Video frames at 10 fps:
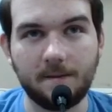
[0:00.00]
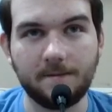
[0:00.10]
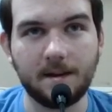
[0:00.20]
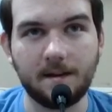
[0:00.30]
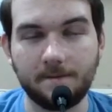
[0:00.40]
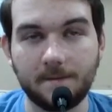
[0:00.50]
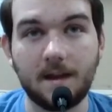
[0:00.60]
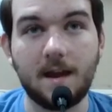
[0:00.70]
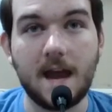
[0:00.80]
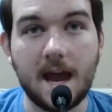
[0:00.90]
the
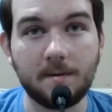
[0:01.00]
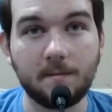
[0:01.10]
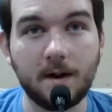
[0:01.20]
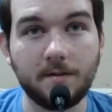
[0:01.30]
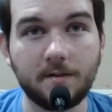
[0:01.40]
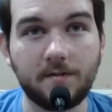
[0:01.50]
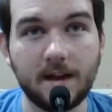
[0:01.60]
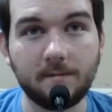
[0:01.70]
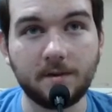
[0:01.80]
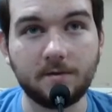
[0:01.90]
Hammer Brother
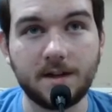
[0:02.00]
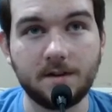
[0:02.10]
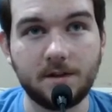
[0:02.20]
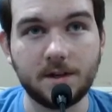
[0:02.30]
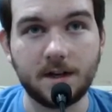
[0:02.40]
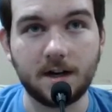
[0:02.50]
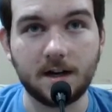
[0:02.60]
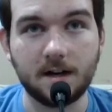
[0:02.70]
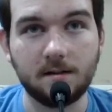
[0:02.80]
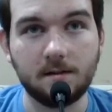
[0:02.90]
family reunion
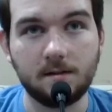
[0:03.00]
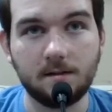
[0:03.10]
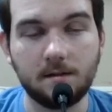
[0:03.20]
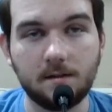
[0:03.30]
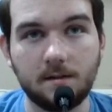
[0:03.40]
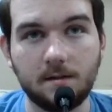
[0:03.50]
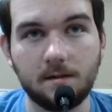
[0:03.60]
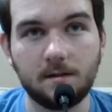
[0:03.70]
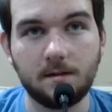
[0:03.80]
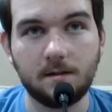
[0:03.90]
here.
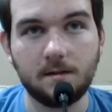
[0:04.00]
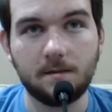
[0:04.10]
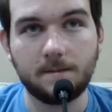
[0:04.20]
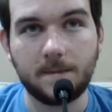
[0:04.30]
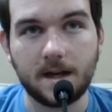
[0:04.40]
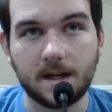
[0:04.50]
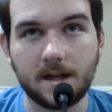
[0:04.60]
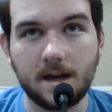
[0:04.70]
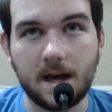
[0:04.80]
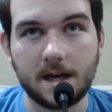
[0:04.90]
My
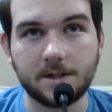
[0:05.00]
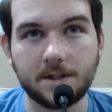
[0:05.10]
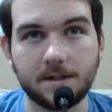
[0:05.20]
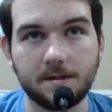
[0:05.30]
gosh.